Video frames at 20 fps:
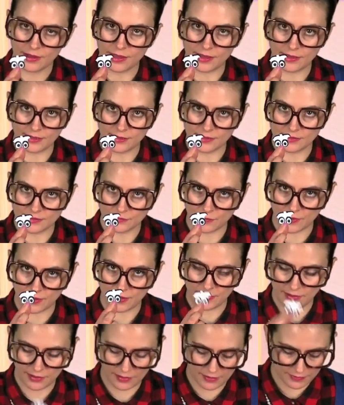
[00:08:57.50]
at this right
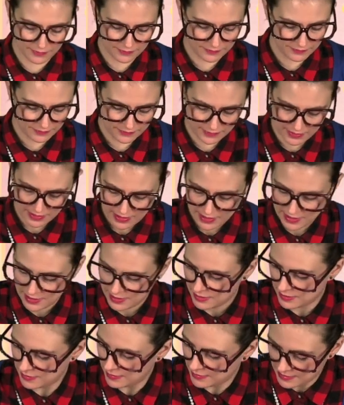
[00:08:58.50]
here.
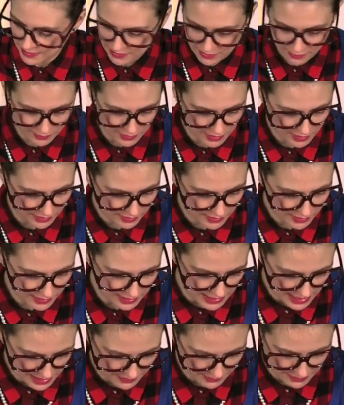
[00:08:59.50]
Now I'm gonna cut
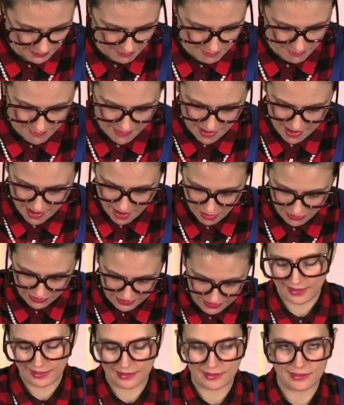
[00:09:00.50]
out the mouth. I
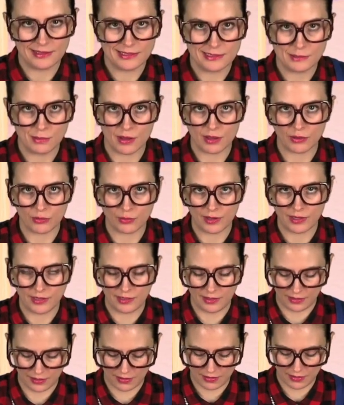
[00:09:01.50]
like this mouth right
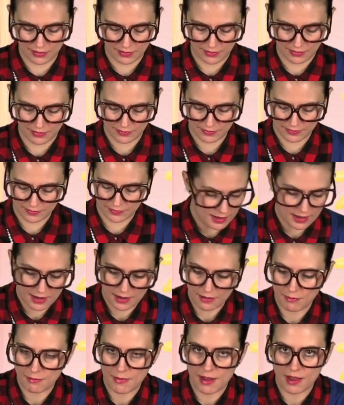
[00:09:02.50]
here. Got
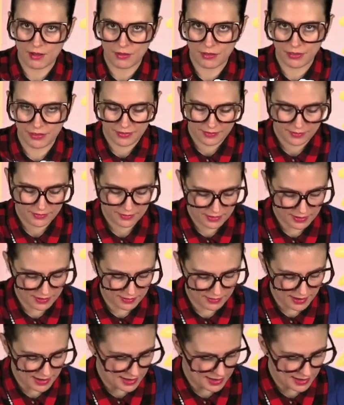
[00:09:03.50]
her mouth, got her